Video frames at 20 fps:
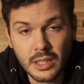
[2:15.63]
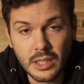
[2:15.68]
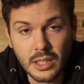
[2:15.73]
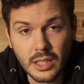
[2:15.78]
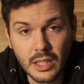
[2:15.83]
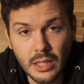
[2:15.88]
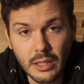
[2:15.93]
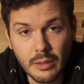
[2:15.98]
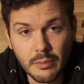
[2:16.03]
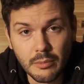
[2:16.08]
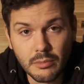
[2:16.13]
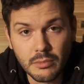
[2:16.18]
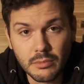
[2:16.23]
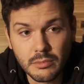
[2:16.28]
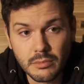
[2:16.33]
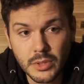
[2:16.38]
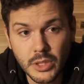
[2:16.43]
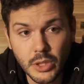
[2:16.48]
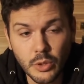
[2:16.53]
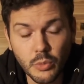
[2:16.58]

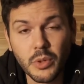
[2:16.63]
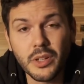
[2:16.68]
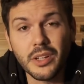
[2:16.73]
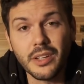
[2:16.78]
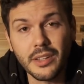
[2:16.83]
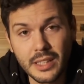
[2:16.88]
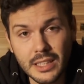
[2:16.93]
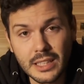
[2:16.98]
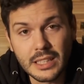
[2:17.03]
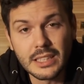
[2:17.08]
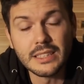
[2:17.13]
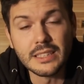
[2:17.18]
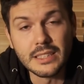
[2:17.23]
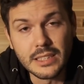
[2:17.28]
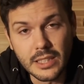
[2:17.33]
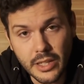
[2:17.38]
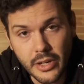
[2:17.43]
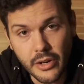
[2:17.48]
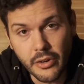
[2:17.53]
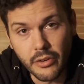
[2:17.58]
Here we're into the
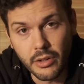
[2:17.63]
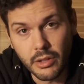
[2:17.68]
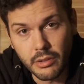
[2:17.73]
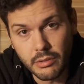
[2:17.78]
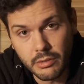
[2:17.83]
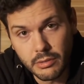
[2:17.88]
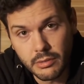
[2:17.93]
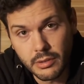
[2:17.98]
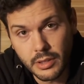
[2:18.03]
Clinton era,